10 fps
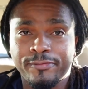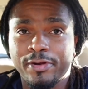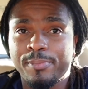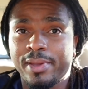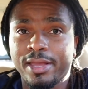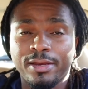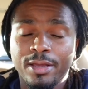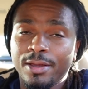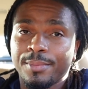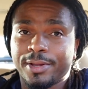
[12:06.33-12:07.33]
very mean
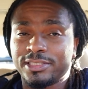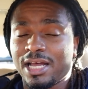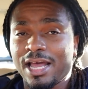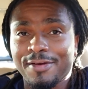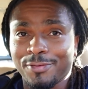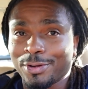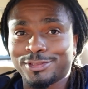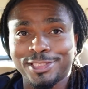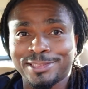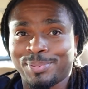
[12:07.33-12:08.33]
because I have
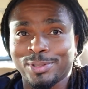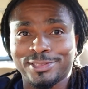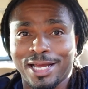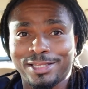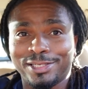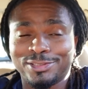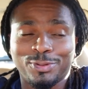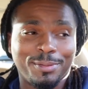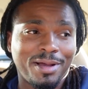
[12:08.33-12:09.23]
narcissistic personality disorder.